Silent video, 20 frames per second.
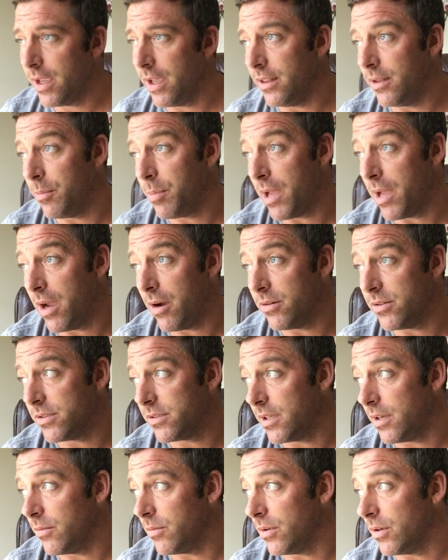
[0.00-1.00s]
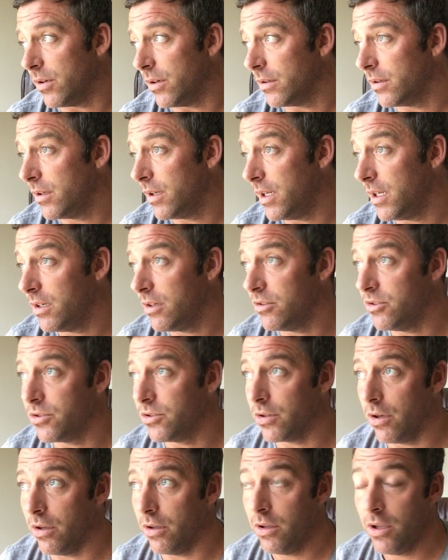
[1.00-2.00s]
and the powers that were in
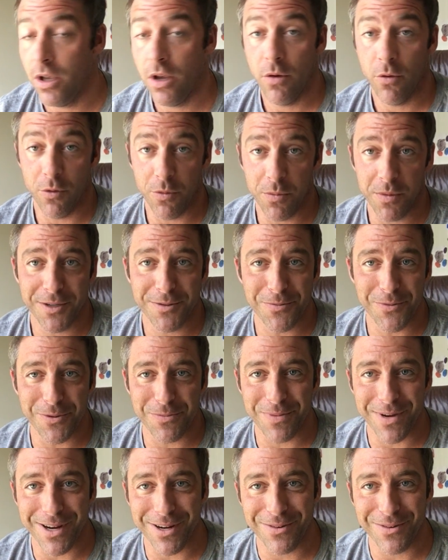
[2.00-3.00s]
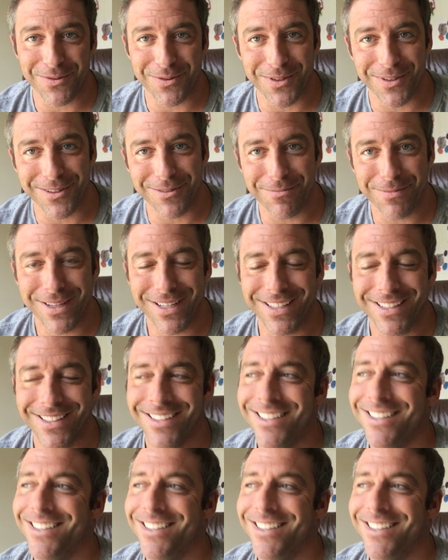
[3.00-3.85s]
control were much more powerful than me.